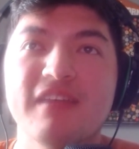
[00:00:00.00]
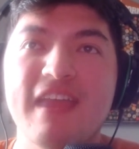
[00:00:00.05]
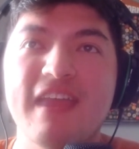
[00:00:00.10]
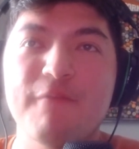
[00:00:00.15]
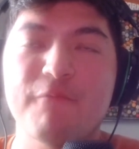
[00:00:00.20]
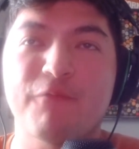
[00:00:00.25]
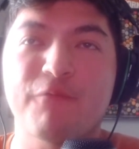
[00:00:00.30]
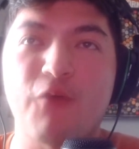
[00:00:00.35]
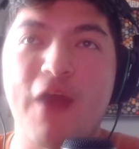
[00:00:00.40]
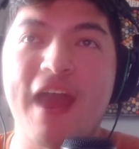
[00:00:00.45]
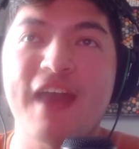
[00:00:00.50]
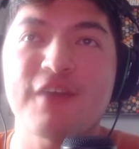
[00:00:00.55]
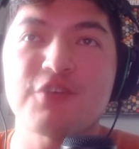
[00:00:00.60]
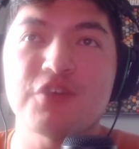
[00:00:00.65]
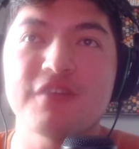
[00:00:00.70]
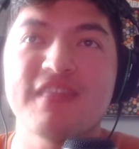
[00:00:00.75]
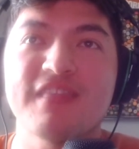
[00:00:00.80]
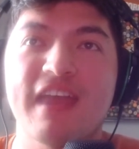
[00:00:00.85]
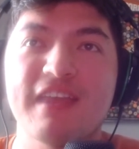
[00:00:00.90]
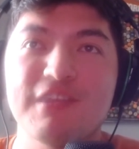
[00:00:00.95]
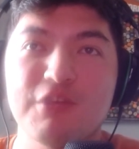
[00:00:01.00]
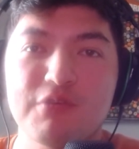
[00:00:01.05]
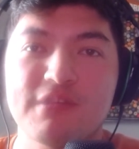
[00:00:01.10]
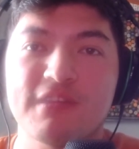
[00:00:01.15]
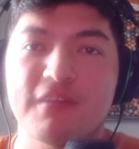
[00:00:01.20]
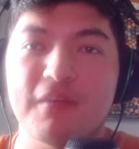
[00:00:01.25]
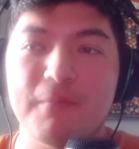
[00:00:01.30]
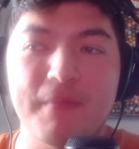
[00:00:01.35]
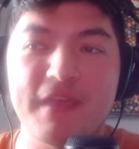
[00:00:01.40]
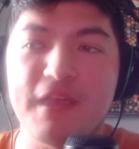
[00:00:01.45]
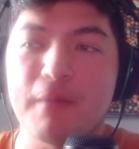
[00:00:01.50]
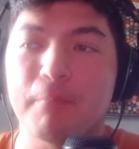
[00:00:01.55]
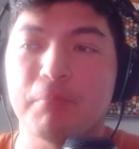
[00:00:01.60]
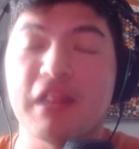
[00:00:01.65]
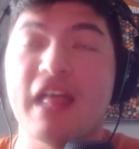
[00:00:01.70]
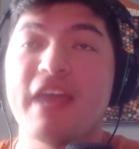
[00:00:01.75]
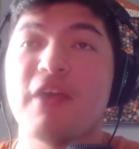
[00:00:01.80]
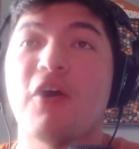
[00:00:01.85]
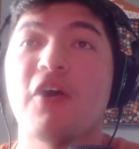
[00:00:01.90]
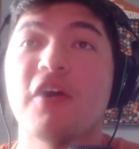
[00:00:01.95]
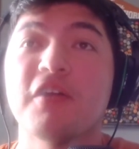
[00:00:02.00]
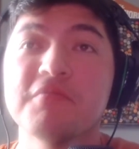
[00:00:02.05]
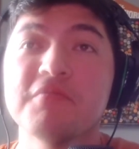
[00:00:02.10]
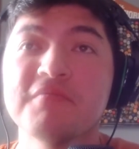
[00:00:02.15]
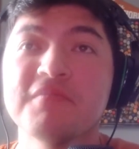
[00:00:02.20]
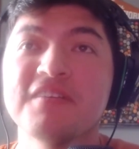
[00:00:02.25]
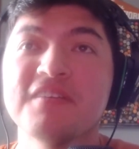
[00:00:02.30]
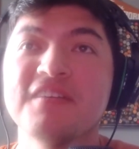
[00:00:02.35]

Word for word: infraction that used to be a play on,